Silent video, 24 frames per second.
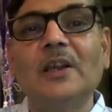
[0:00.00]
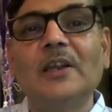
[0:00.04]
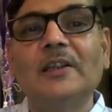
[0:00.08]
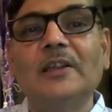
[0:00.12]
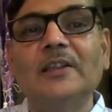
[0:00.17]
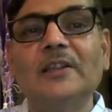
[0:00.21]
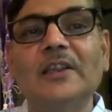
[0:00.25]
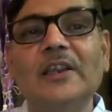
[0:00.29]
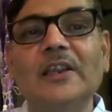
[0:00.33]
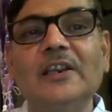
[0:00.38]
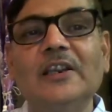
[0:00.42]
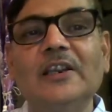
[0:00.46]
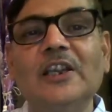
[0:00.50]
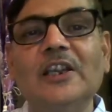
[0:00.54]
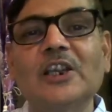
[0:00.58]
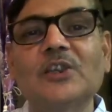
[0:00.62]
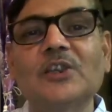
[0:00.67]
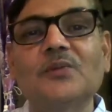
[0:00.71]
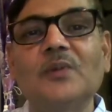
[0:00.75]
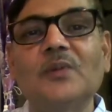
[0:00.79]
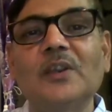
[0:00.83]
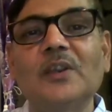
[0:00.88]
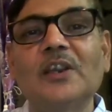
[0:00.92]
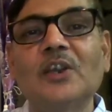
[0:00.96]
the index
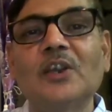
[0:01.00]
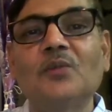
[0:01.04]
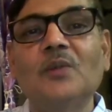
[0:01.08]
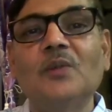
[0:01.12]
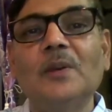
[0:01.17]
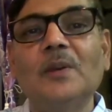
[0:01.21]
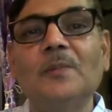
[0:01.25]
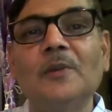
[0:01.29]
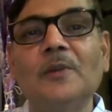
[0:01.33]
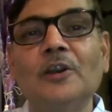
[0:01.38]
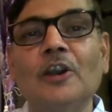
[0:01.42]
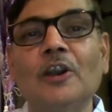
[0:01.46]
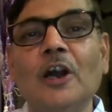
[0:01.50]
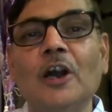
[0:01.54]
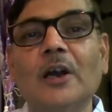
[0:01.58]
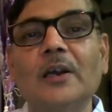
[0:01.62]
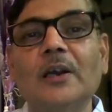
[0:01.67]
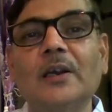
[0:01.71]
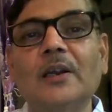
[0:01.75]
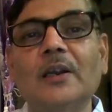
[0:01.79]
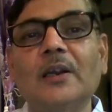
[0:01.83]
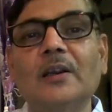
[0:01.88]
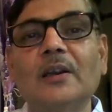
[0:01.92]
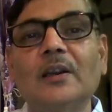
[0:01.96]
finger will be
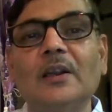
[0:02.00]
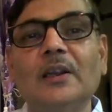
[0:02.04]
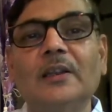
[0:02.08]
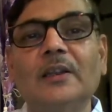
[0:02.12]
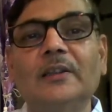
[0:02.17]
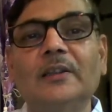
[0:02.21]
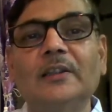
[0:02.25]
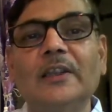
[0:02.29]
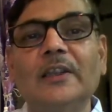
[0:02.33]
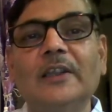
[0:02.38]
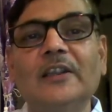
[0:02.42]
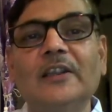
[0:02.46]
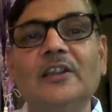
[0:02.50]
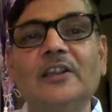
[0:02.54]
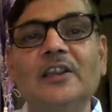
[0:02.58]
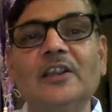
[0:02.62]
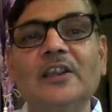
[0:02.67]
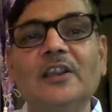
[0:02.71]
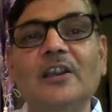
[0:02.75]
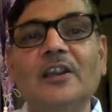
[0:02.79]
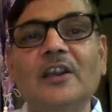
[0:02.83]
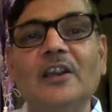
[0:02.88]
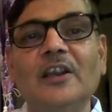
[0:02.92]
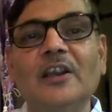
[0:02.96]
longer than the
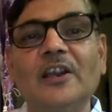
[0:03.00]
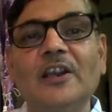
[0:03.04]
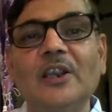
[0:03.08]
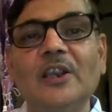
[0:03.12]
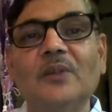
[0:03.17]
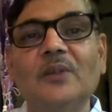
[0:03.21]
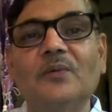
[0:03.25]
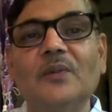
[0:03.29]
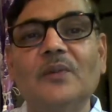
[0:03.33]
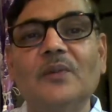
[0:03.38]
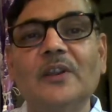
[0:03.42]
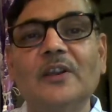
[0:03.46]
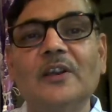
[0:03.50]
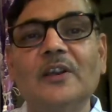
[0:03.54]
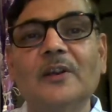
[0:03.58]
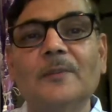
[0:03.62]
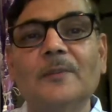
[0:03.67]
ring finger.